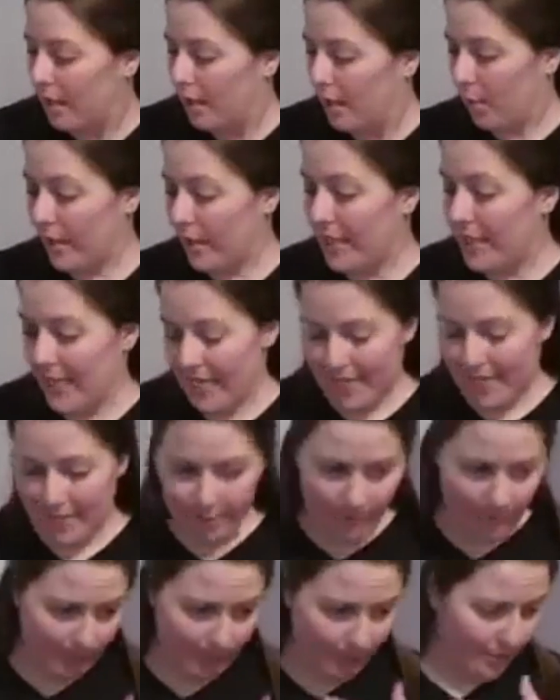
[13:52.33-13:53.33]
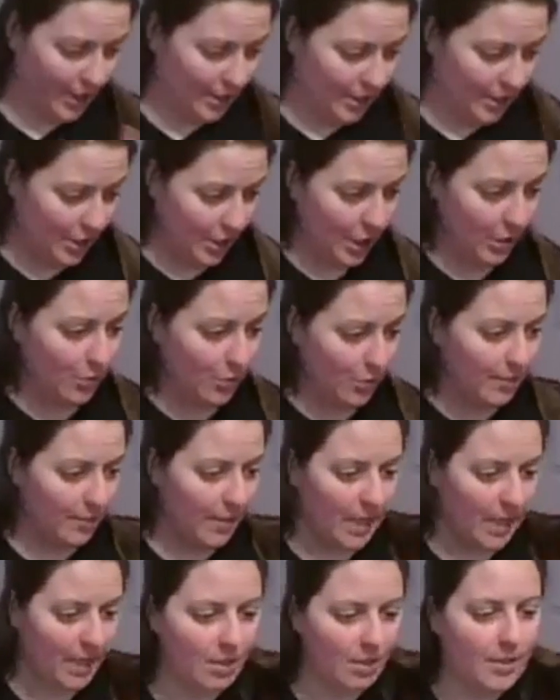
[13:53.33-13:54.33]
we now, excuse
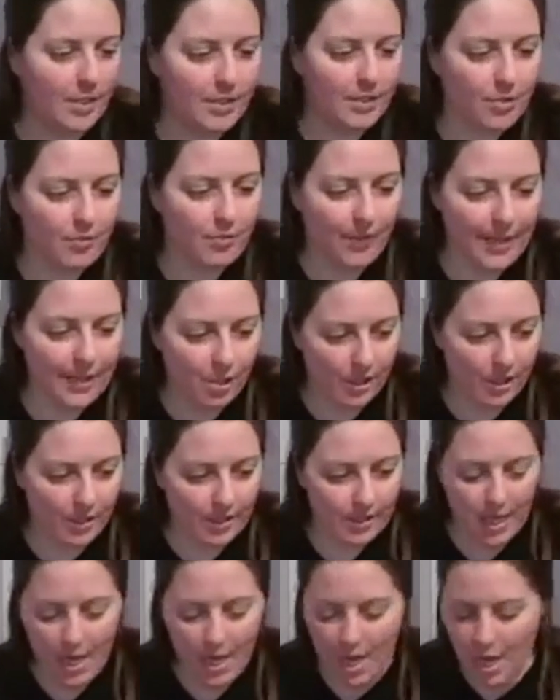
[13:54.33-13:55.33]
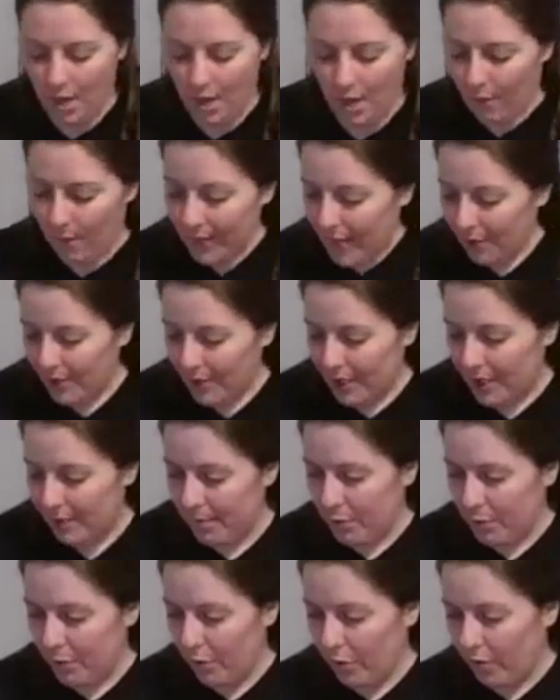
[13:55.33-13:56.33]
me, goodness gracious, we now
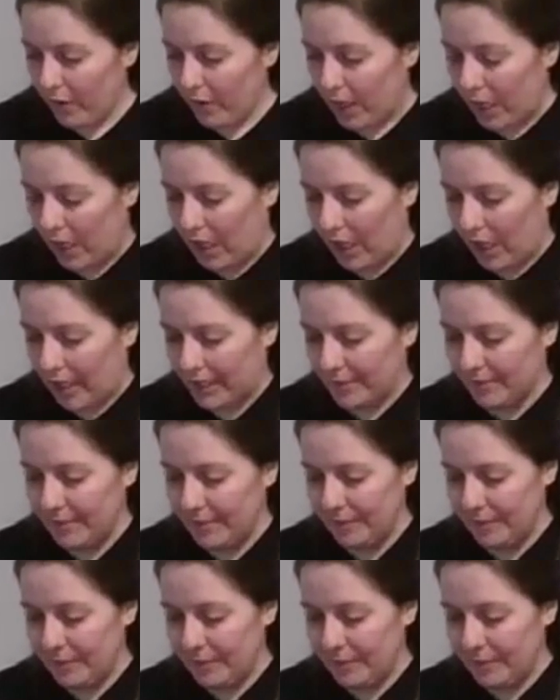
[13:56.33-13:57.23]
can move on